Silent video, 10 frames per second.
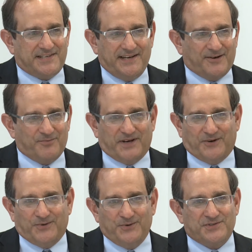here
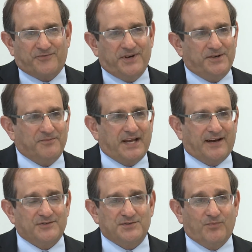about whose freedom
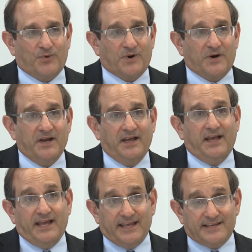counts more
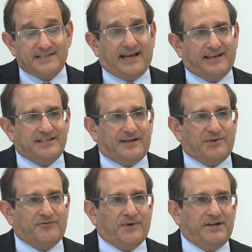is
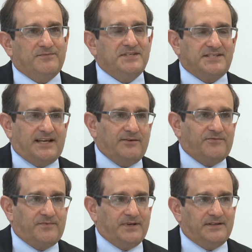academic freedom the same
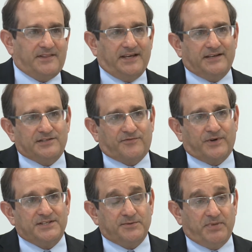thing as
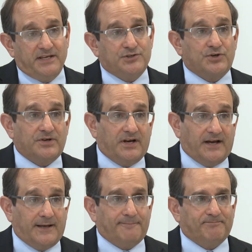free speech or
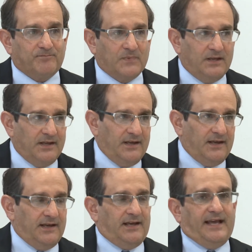not?
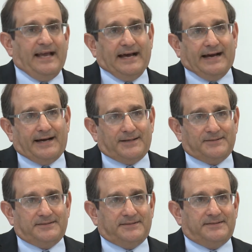Uh,
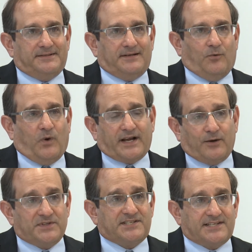what I
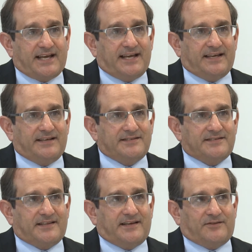would say
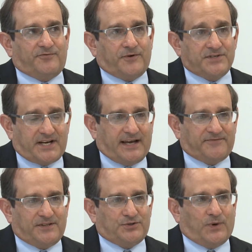is that the first
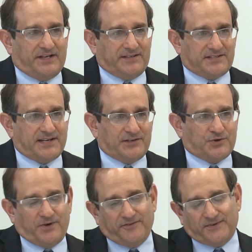half of the 20th
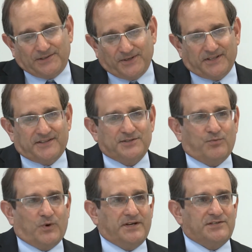century, if we look at this
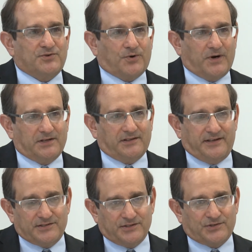more
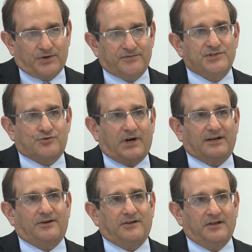historically, is a sort of
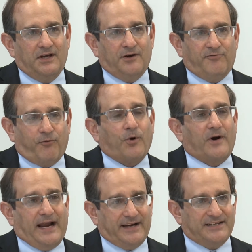struggle
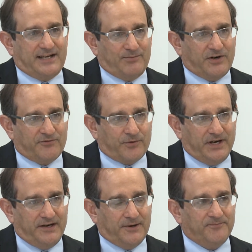for academic
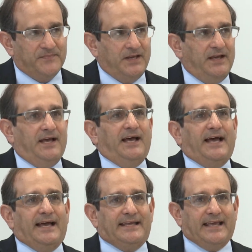freedom
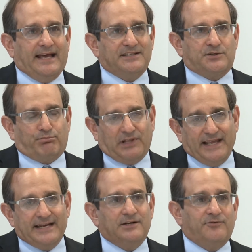against
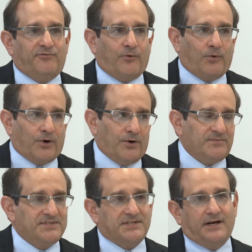blatant
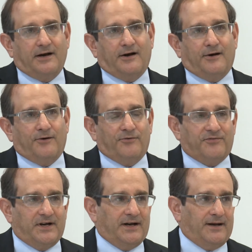forms
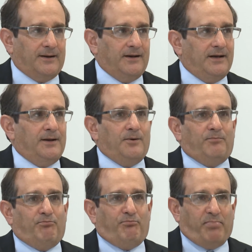of uh,
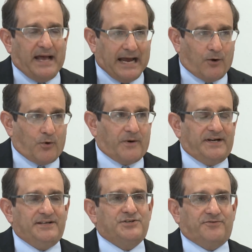power
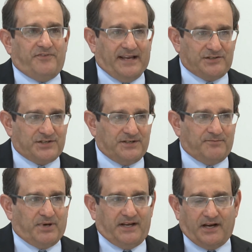and
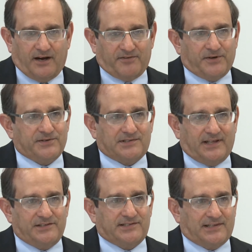intervention by governors,
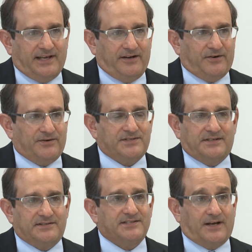legislators,
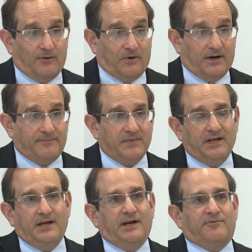and so on.
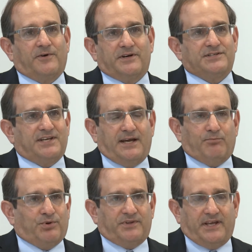For
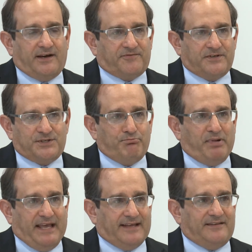example, the effort to
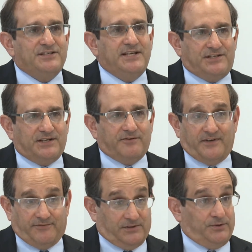ban the teaching of
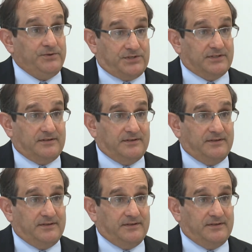evolution.